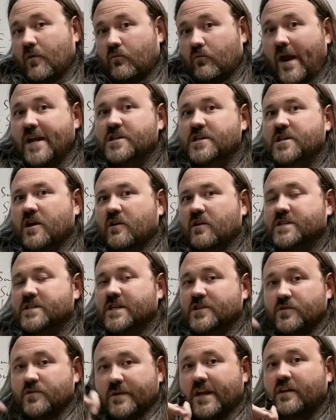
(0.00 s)

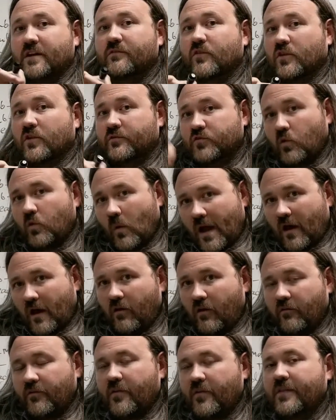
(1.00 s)
ratios, into an interval of
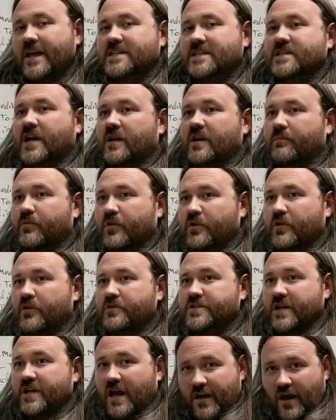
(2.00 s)
12 that's going to
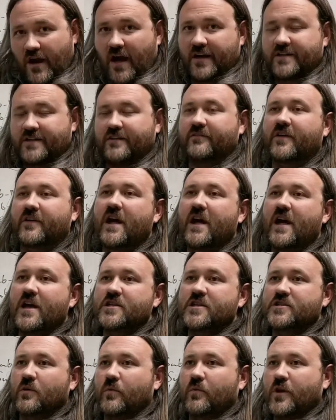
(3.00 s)
produce an octave.
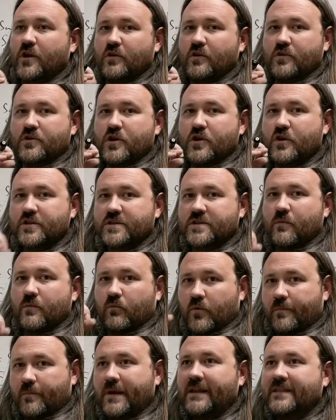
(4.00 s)
So when you use,
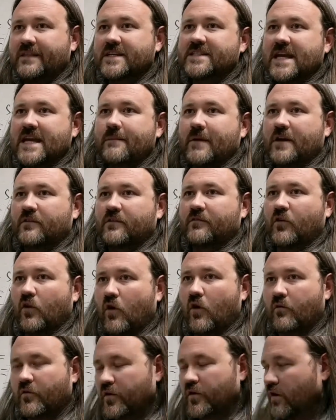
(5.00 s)
repeat the same
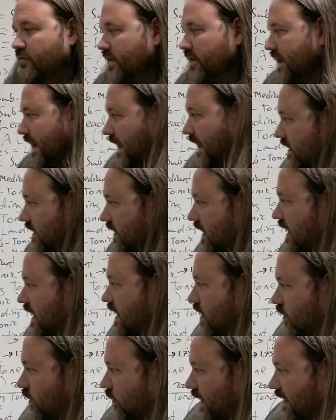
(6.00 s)
interval over and over again,
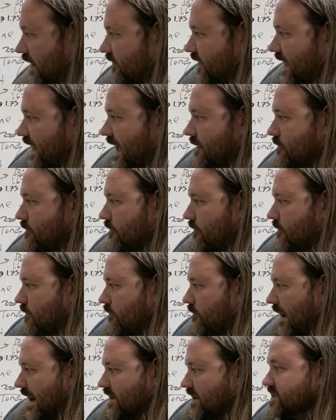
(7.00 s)
whatever that
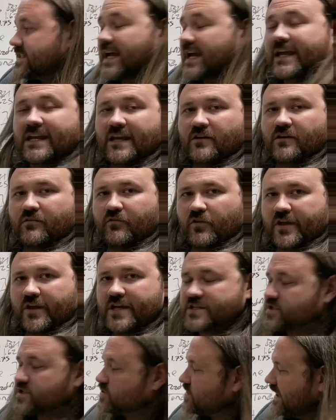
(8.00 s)
minor second interval
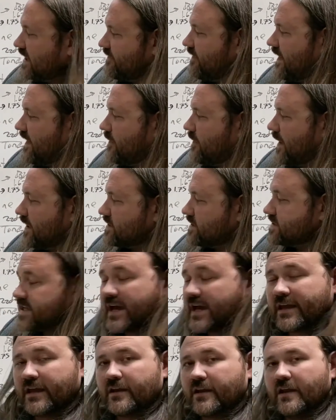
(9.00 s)
is, you're trying to find the minor
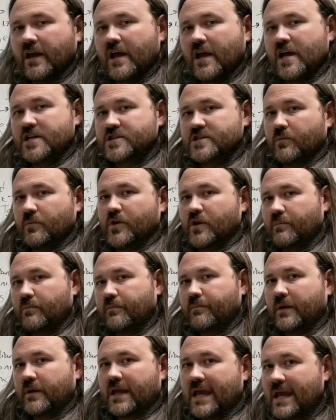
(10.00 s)
second. So when
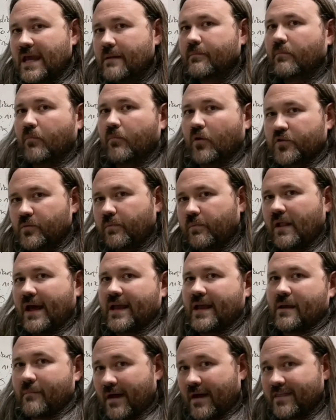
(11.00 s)
you keep
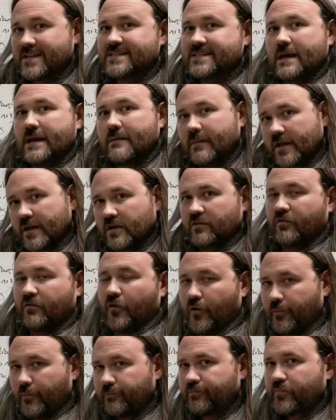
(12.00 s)
multiplying it by the same
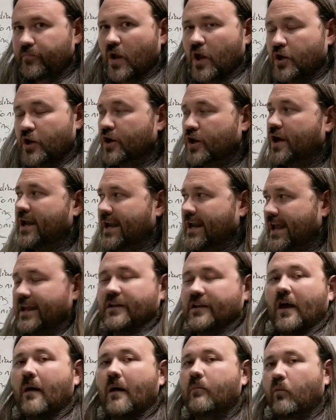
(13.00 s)
interval, you're going to
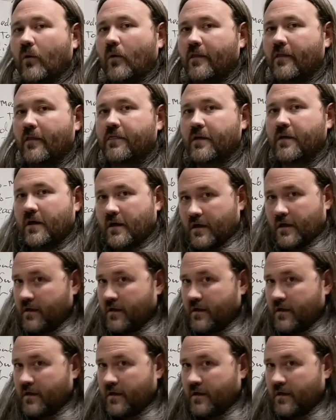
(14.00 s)
end up with